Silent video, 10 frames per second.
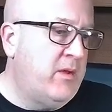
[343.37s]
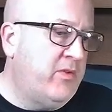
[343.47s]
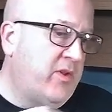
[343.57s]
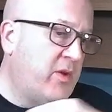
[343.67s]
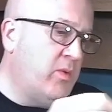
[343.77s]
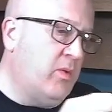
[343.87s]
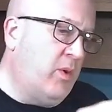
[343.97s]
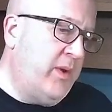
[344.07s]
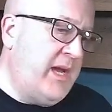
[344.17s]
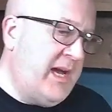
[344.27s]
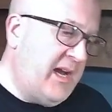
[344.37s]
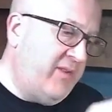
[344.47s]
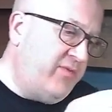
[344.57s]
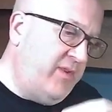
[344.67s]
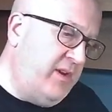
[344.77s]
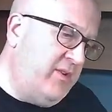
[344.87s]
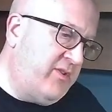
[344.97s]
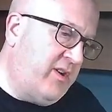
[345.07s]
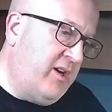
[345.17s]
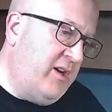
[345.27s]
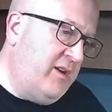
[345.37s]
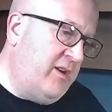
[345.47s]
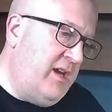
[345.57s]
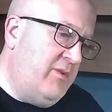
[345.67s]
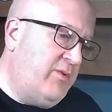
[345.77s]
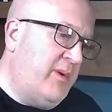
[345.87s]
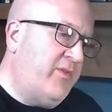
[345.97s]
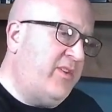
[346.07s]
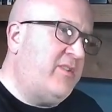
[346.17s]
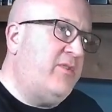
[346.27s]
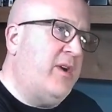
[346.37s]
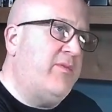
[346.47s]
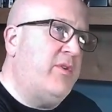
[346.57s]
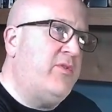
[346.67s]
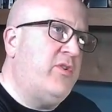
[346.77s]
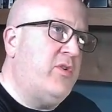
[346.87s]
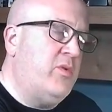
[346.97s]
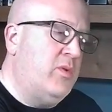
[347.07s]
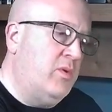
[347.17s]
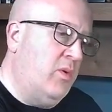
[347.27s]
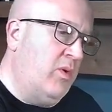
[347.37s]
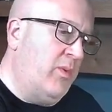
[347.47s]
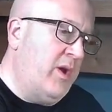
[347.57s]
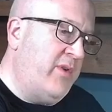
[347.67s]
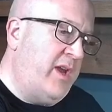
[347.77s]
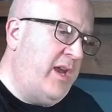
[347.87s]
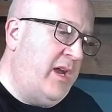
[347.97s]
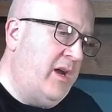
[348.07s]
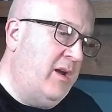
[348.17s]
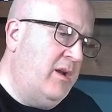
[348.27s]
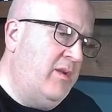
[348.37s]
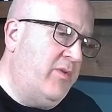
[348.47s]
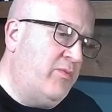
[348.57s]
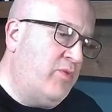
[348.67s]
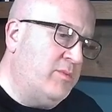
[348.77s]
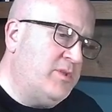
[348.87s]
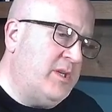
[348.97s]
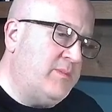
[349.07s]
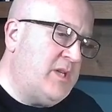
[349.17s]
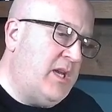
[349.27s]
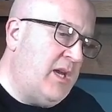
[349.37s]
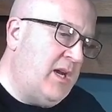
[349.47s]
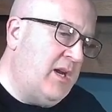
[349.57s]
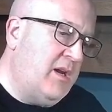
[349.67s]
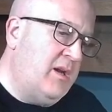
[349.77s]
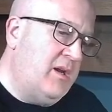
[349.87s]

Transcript: So what we have inside here is we have the 6502 all the way over here, the ROM chips here,